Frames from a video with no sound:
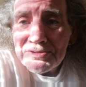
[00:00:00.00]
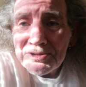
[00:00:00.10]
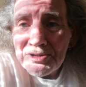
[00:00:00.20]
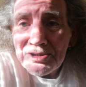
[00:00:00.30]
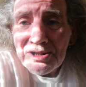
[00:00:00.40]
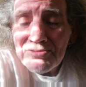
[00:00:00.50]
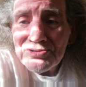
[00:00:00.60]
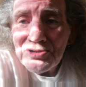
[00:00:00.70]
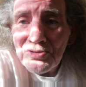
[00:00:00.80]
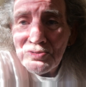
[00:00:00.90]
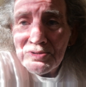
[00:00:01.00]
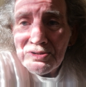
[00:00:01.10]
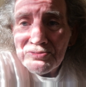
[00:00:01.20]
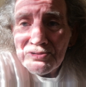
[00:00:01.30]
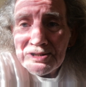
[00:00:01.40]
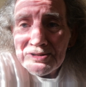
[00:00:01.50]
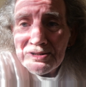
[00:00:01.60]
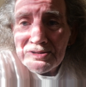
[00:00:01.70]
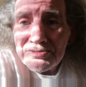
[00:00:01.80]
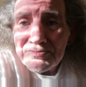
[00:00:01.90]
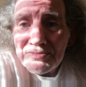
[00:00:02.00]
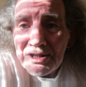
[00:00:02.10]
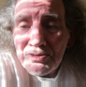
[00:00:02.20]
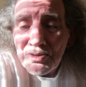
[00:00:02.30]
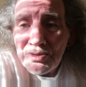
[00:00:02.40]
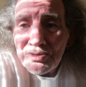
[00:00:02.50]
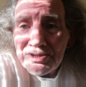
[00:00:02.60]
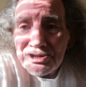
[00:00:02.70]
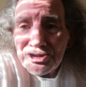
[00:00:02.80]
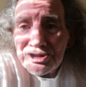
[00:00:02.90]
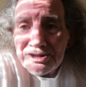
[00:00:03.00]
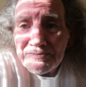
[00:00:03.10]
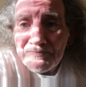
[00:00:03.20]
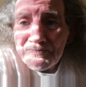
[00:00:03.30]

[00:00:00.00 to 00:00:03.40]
And I'd left school when I found out, out all this shit.